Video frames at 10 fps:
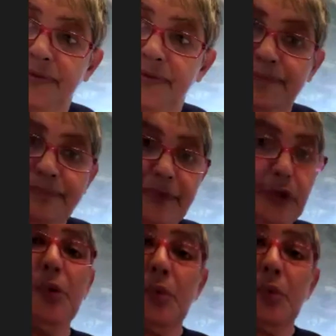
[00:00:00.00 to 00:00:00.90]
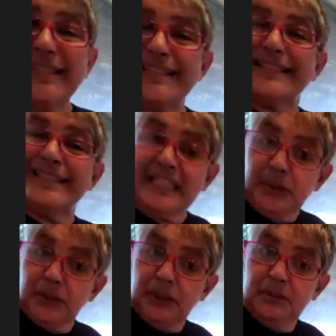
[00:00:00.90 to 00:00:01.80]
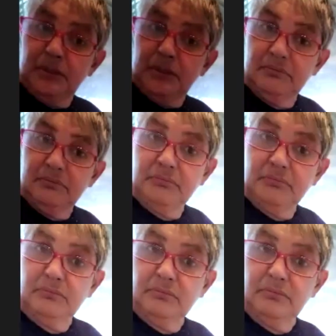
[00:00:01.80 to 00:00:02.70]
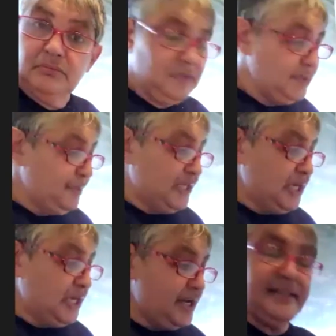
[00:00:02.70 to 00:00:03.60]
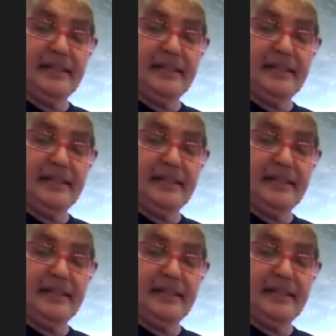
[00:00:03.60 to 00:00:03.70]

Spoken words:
you will want to seal because